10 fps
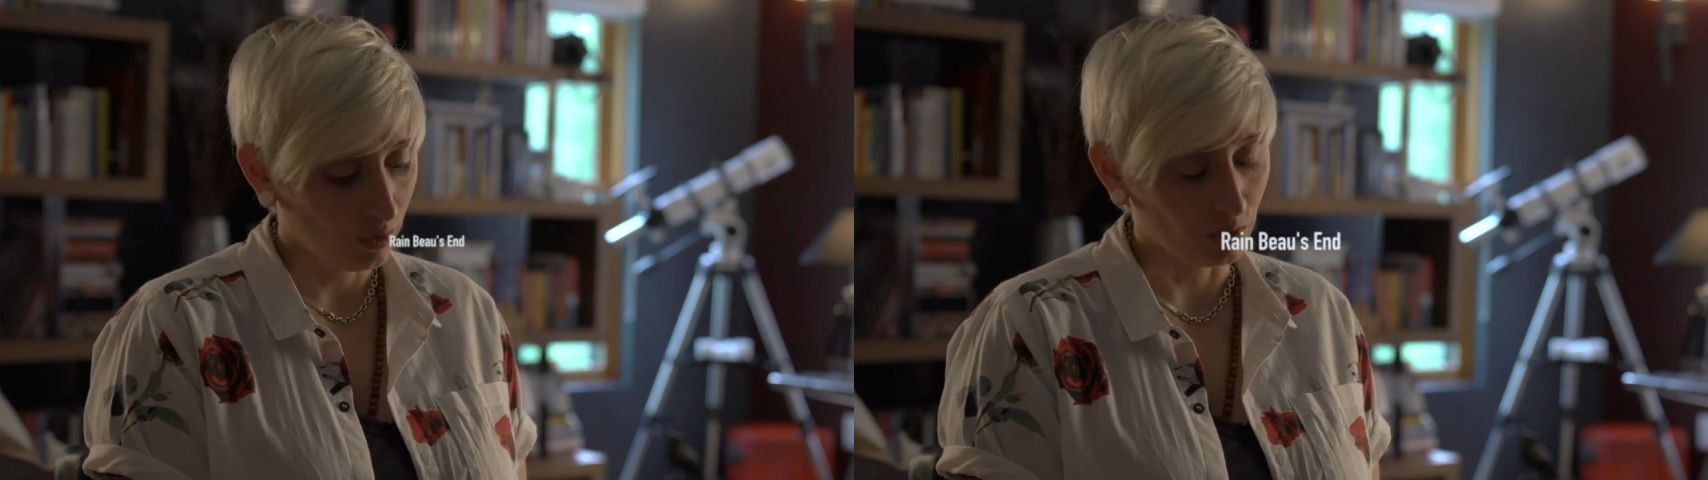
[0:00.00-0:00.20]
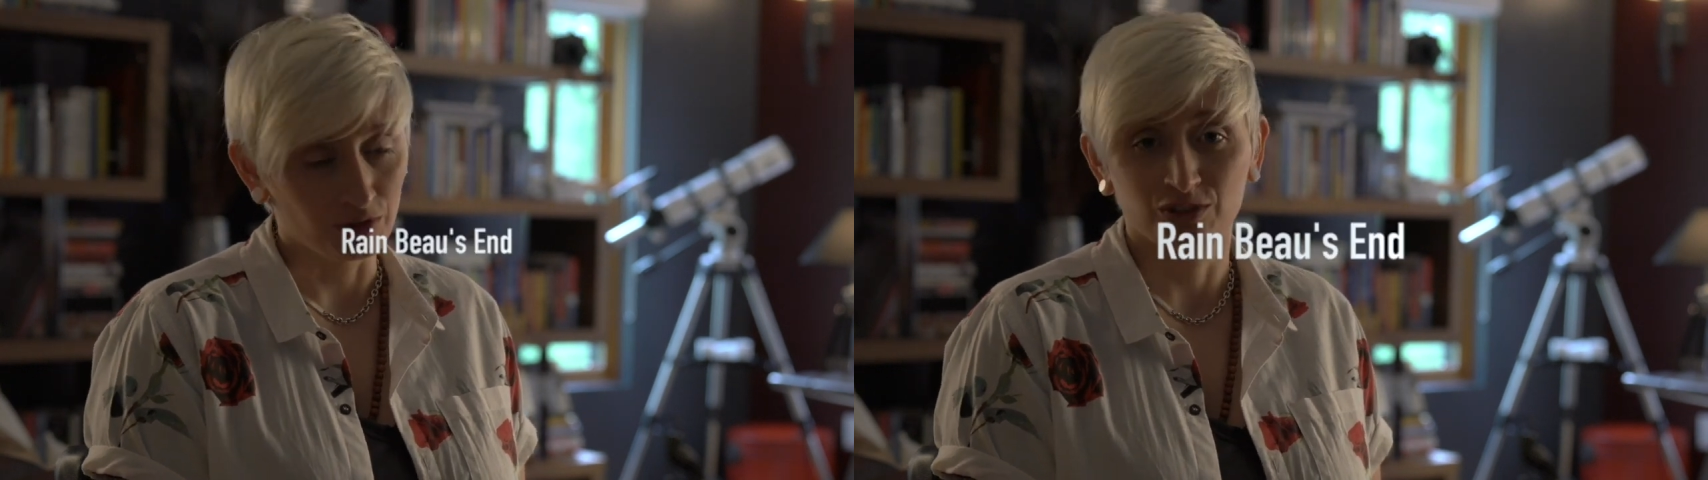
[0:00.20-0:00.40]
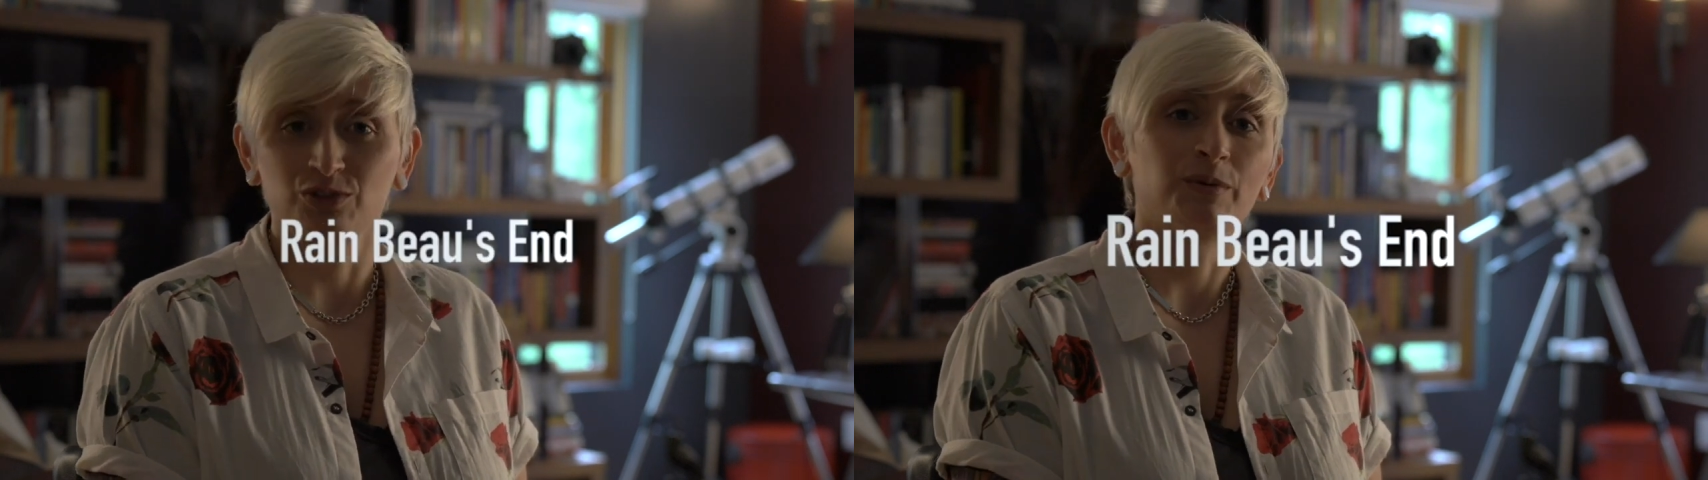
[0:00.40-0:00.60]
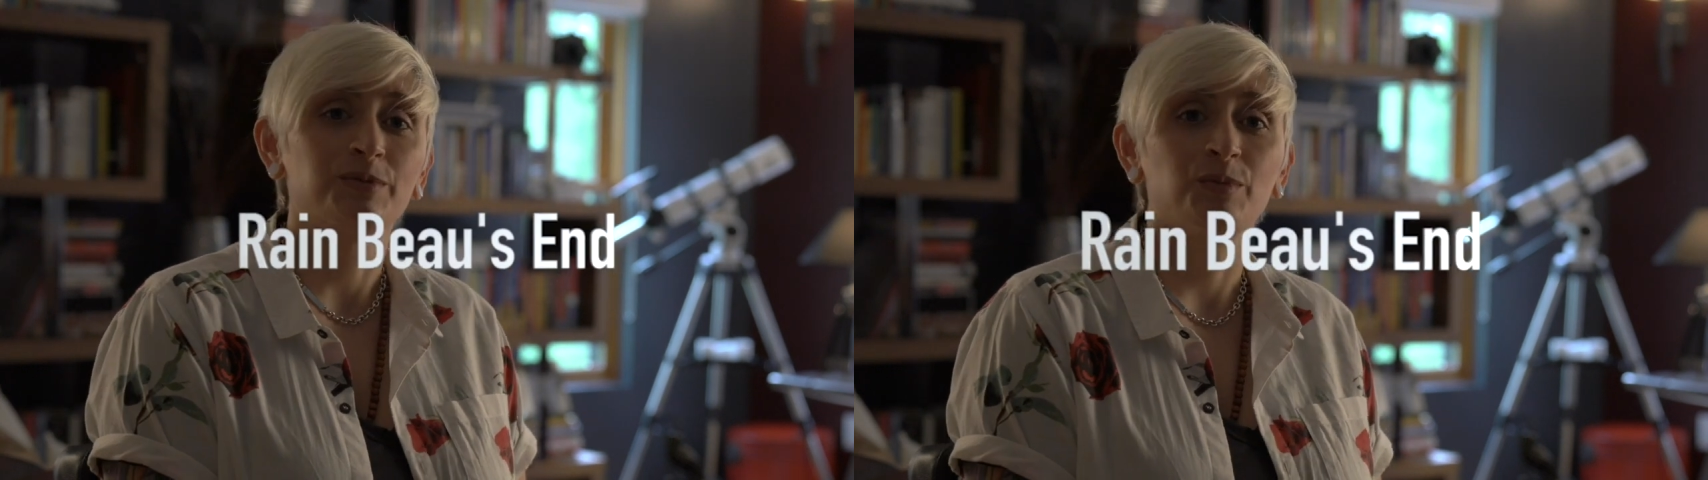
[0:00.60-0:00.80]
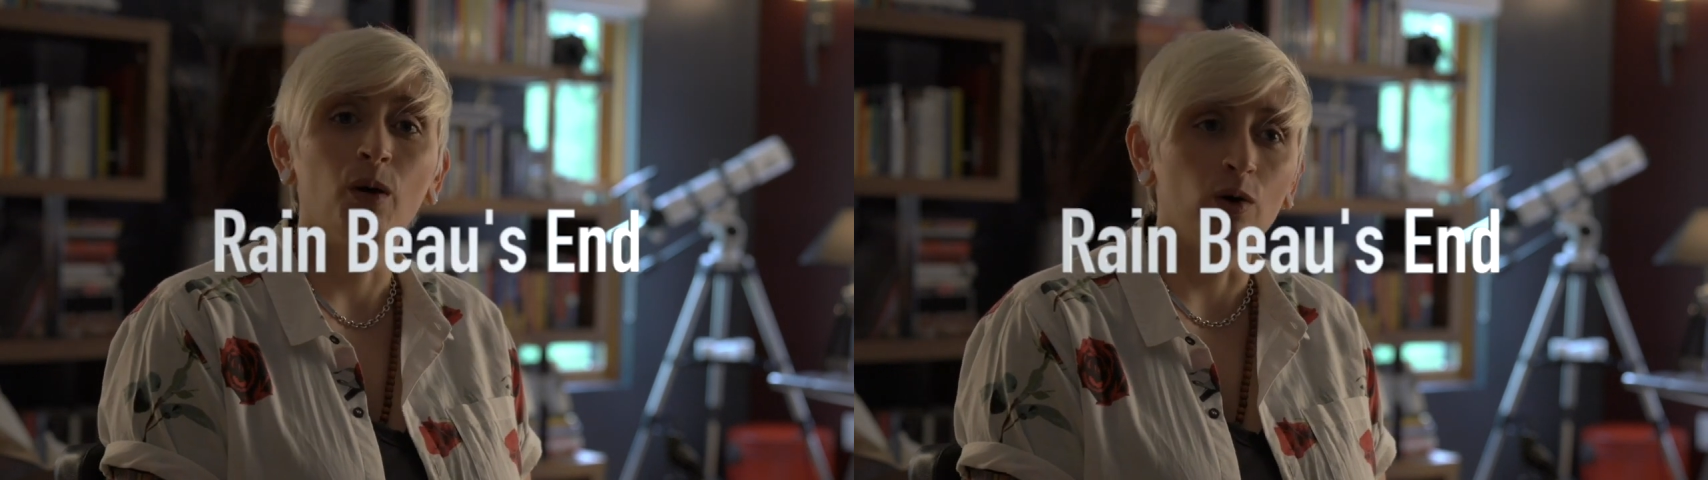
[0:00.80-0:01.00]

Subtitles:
with a script in